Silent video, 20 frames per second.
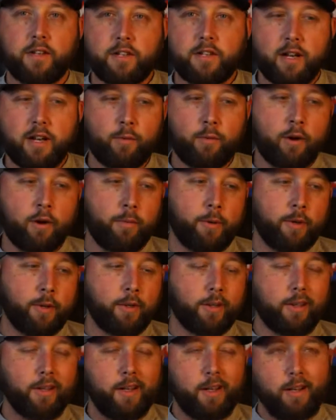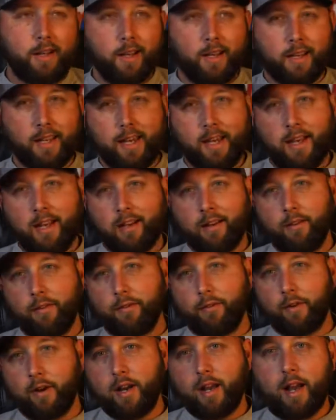shank worm hook. Again,
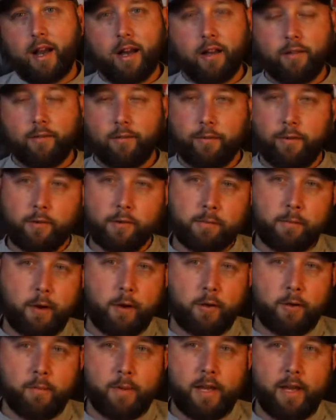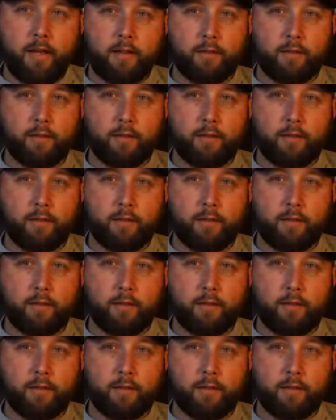3/0 for smaller baits.